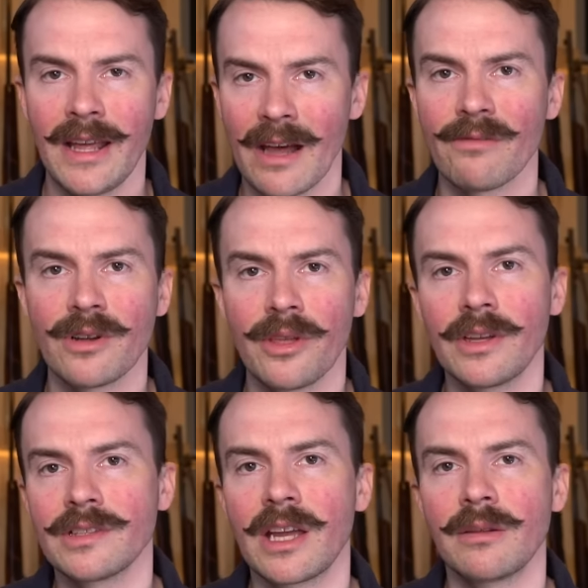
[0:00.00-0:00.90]
Everything
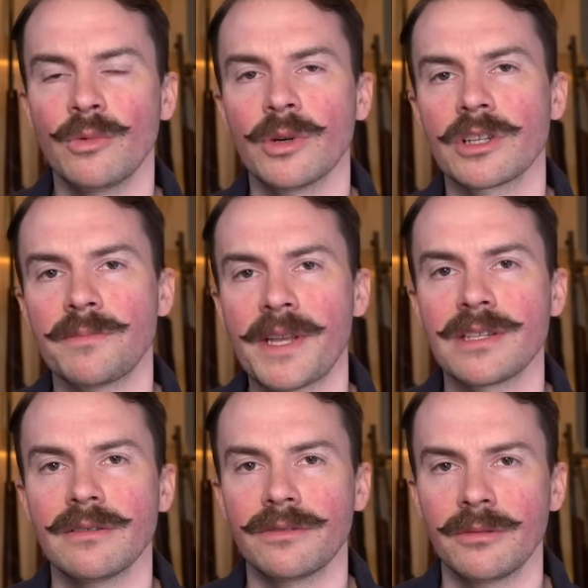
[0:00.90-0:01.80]
is getting more
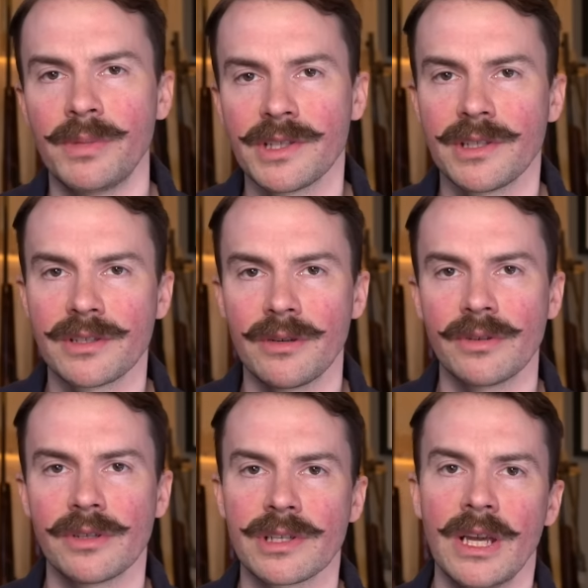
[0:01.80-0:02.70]
expensive for business
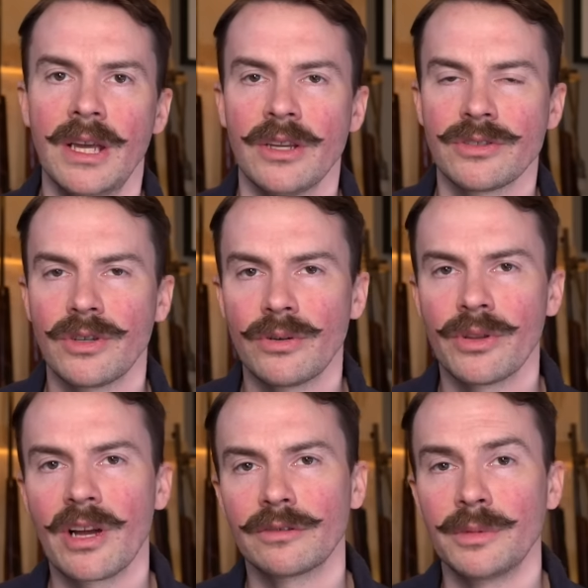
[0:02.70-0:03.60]
owners. So
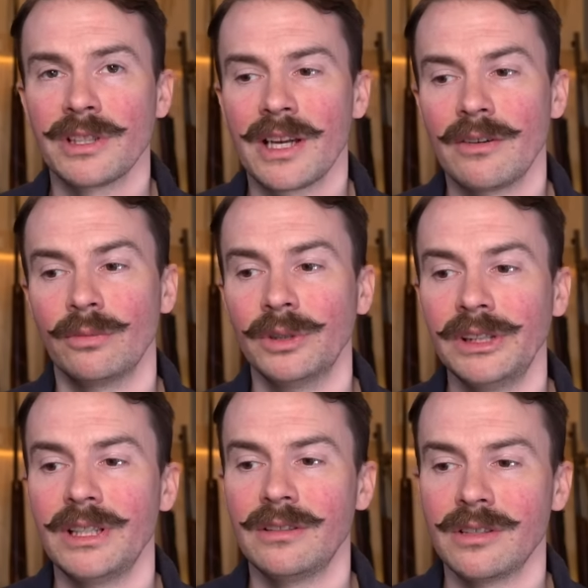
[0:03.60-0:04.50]
the government can
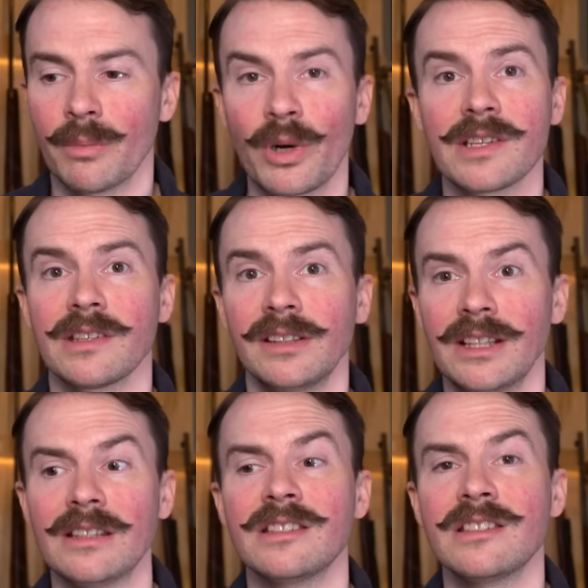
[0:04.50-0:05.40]
really depressingly
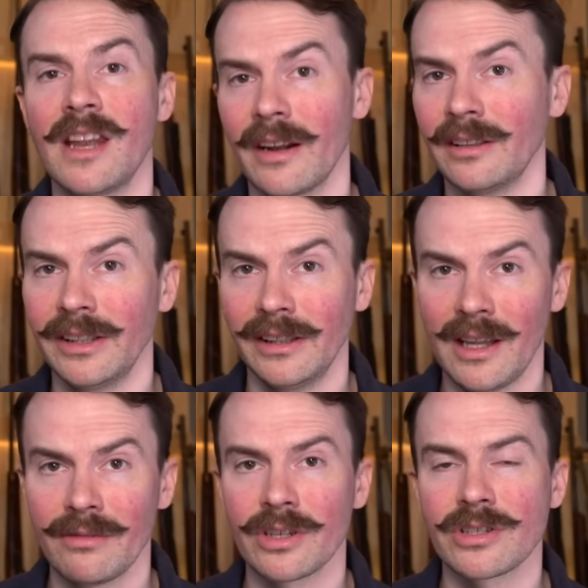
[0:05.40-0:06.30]
and cynically
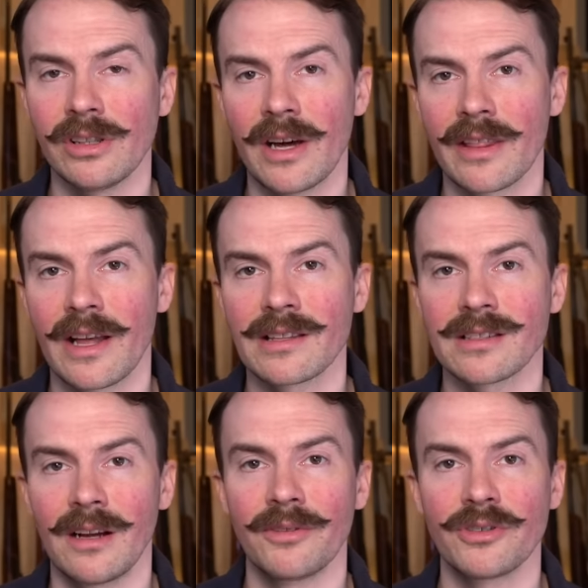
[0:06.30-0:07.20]
leverage a lot of that
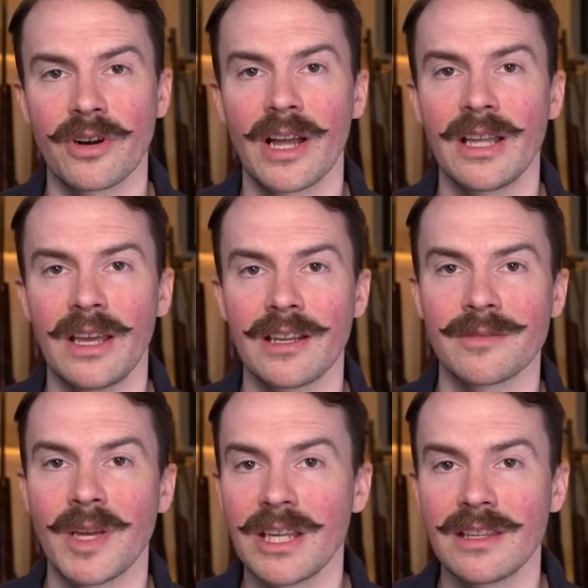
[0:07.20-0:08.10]
stuff to try and get
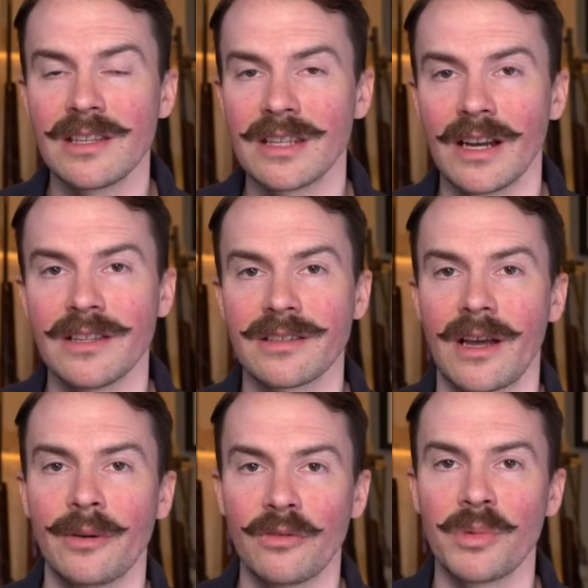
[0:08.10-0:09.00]
as many of these guns
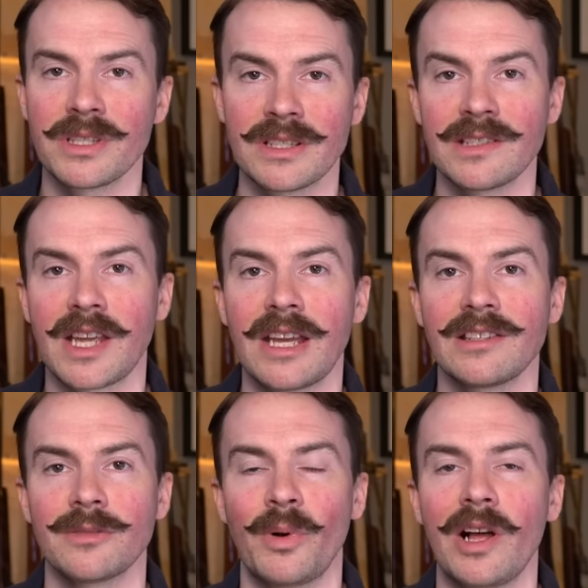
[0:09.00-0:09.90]
out of businesses'
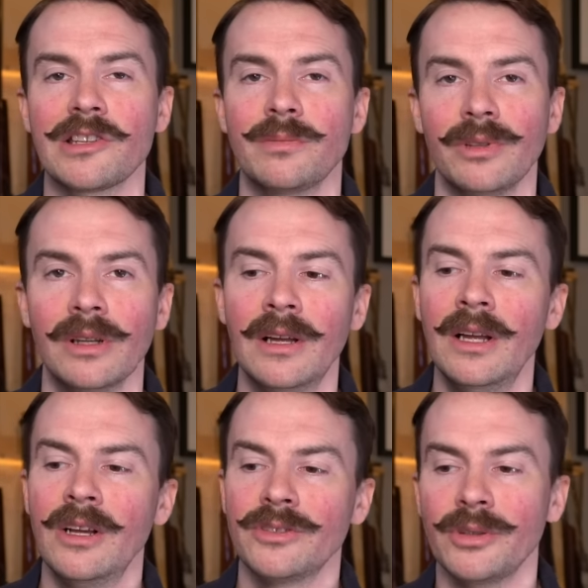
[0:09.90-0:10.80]
hands as possible
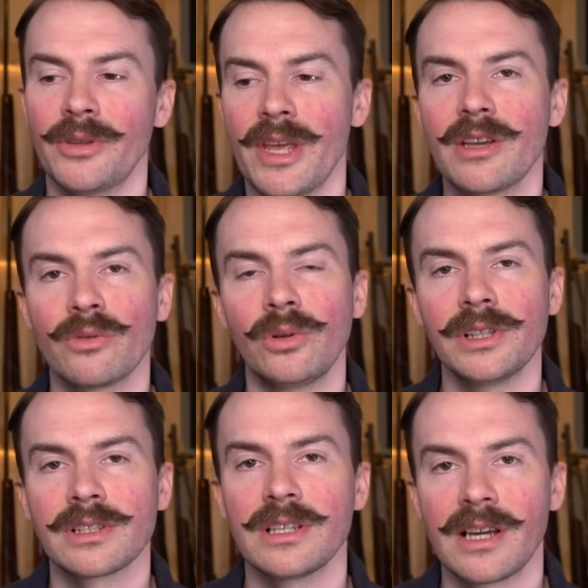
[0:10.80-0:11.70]
so that they can roll
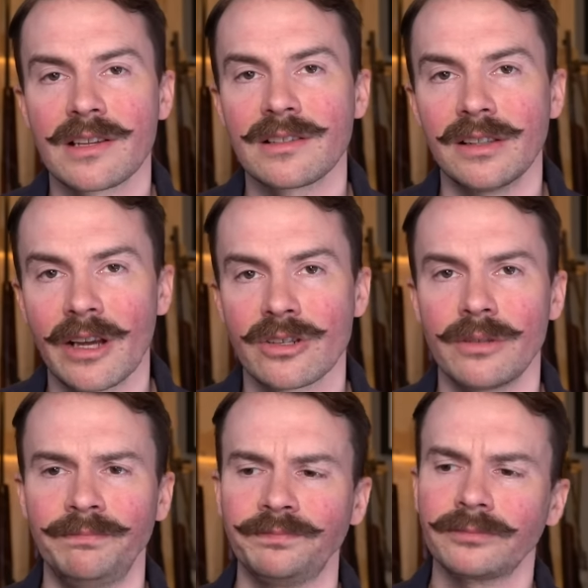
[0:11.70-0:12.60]
into the next
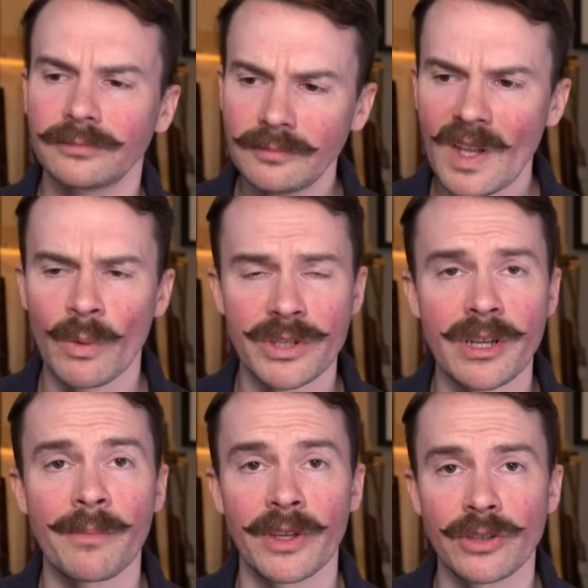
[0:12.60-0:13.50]
election with
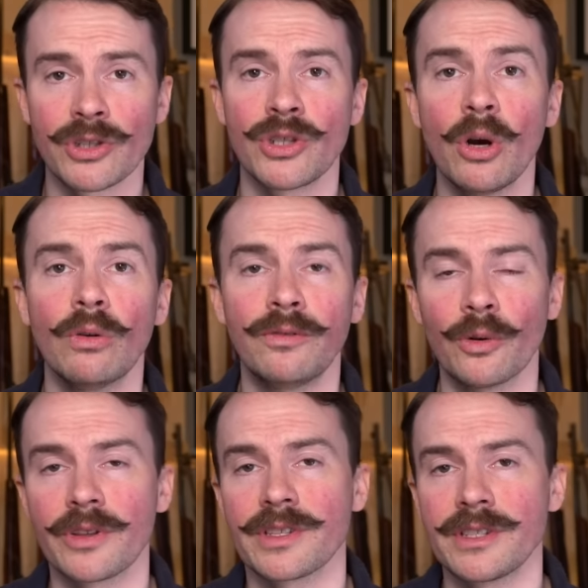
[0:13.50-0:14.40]
something to show
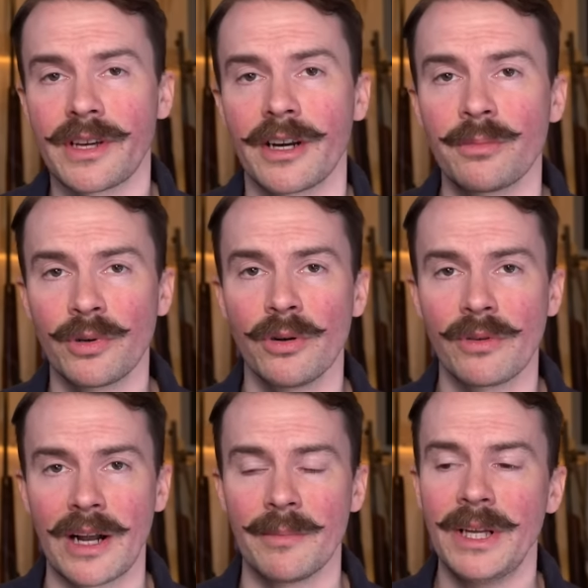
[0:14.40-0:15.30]
for this entire
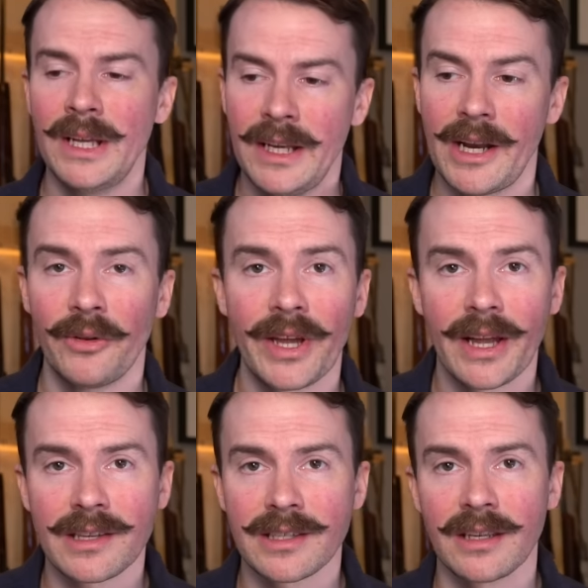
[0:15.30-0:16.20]
program. Now, like
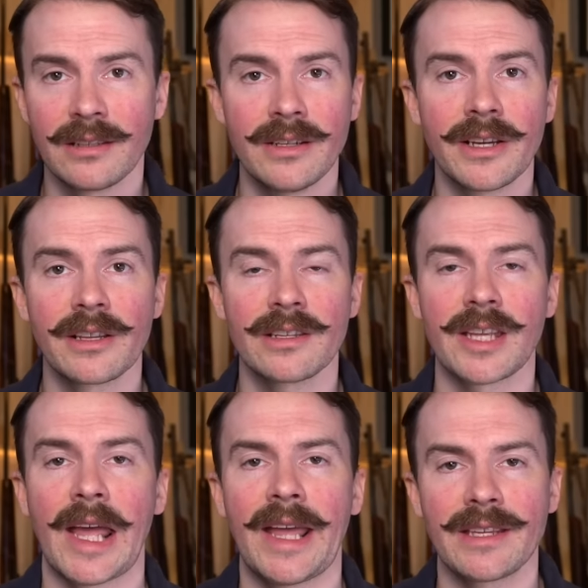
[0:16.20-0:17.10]
I said, none of
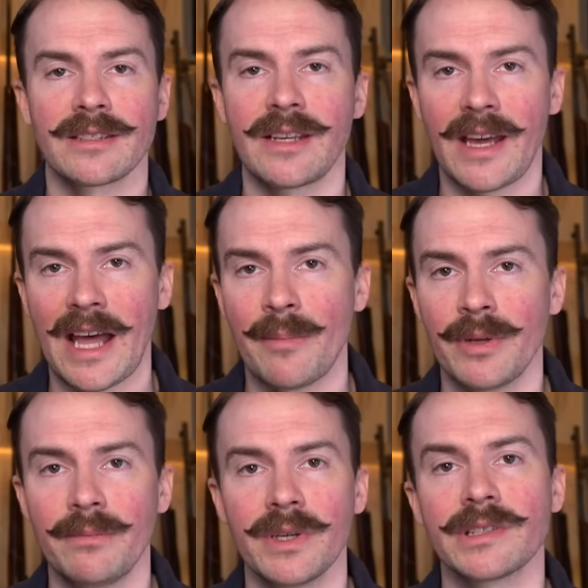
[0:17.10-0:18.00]
this has to
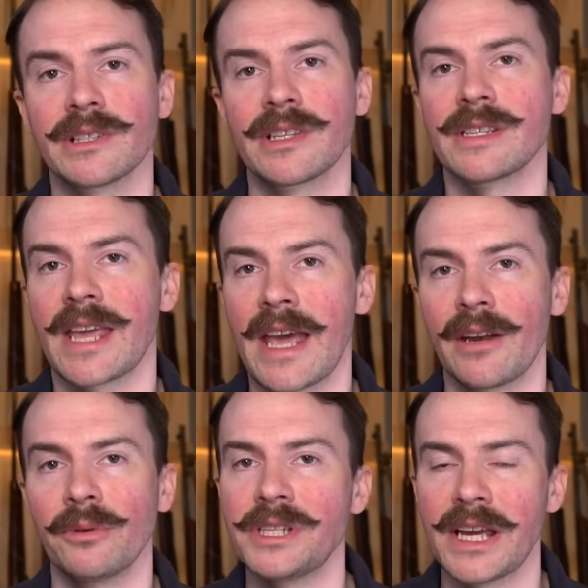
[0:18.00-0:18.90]
happen. Businesses
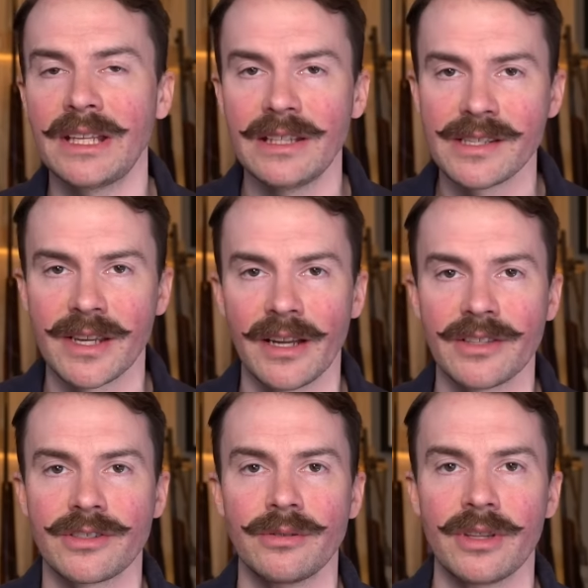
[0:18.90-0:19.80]
can retain these
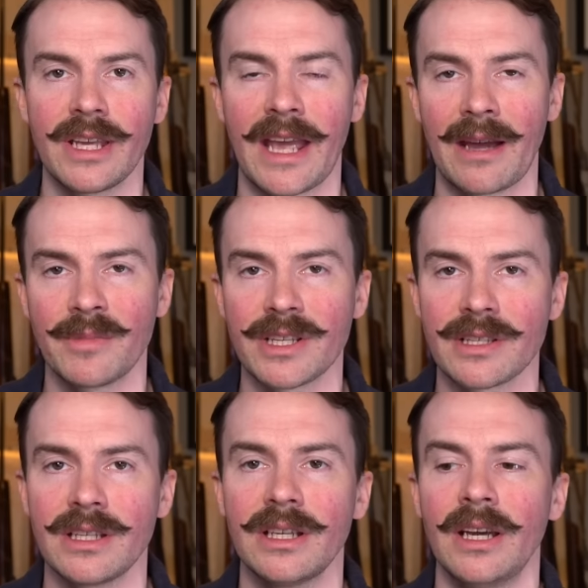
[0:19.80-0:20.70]
guns due to the
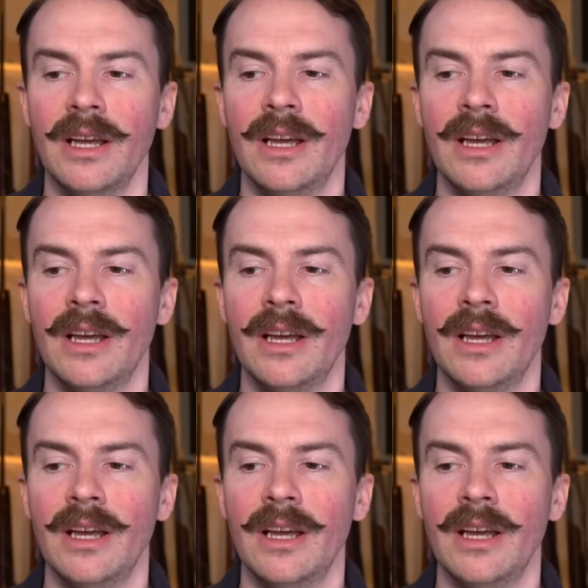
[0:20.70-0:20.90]
amnesty,